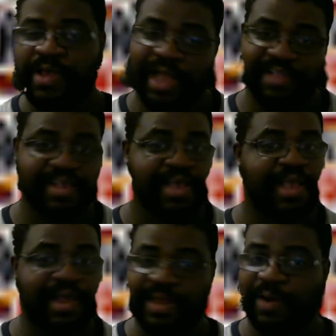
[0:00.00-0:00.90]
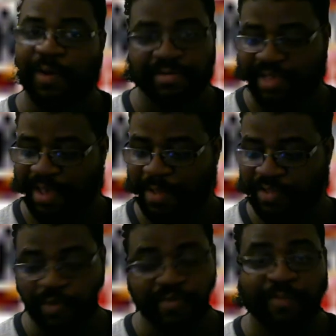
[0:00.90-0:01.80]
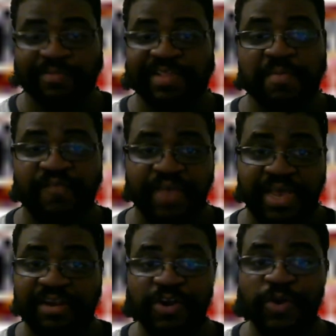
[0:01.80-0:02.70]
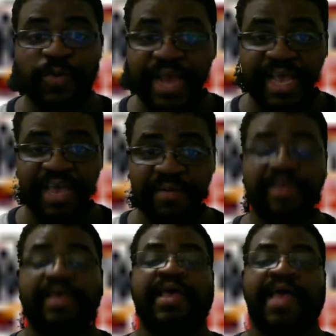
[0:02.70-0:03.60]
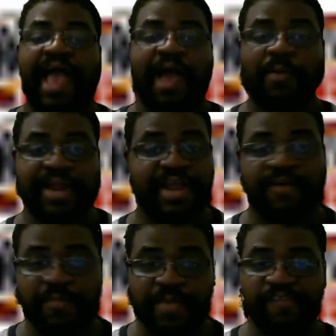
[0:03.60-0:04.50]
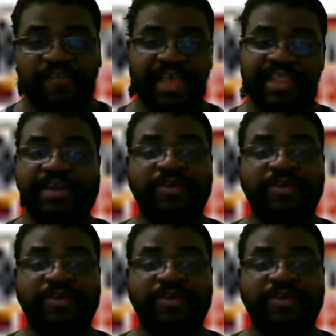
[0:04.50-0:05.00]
I tell y'all that all the time. I told you I was never a fan of the New Day gimmick. I would never be a fan of the